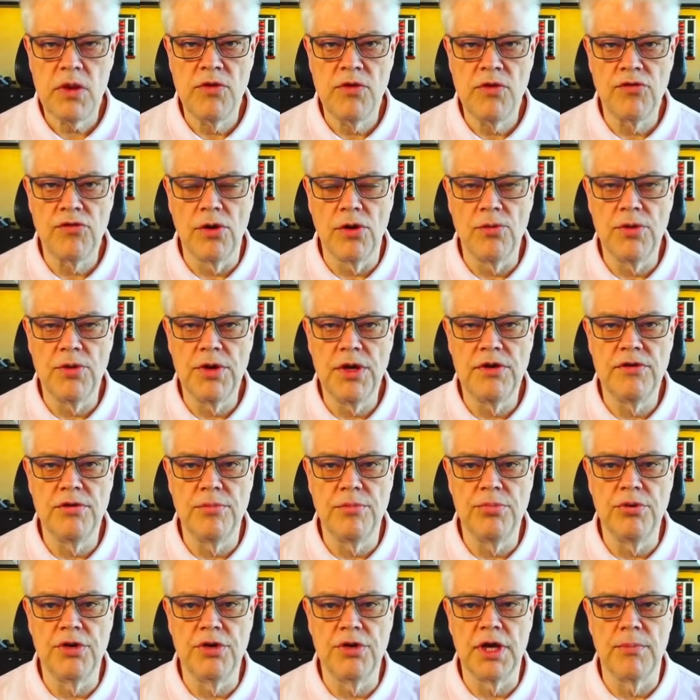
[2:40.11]
So we need to
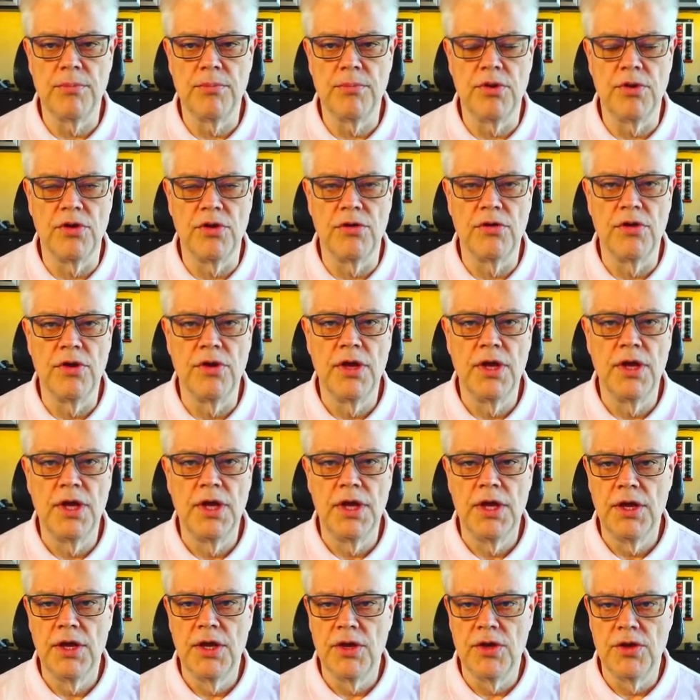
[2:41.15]
put up a
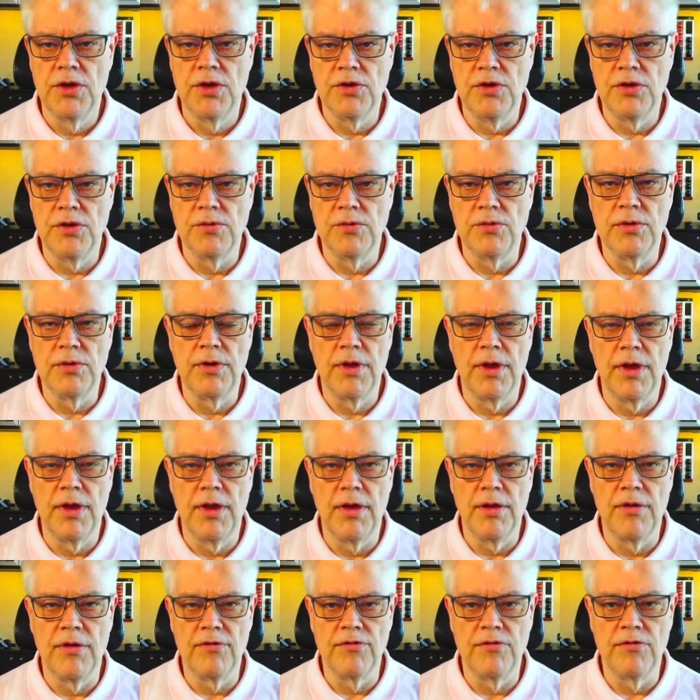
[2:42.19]
new
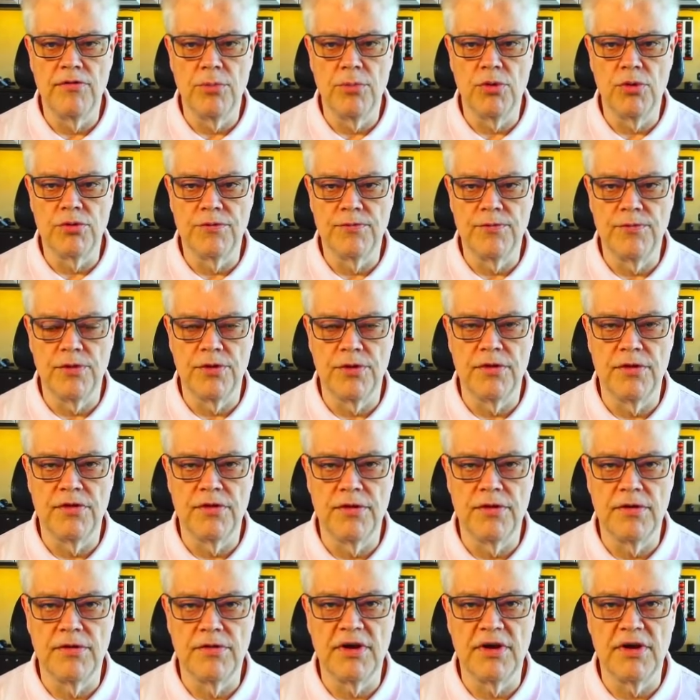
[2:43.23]
uh, support for
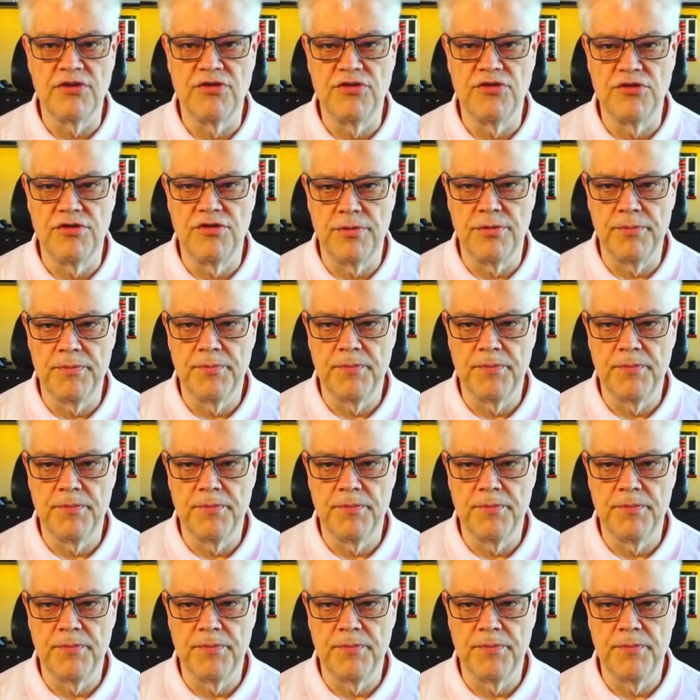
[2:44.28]
the uh, touch.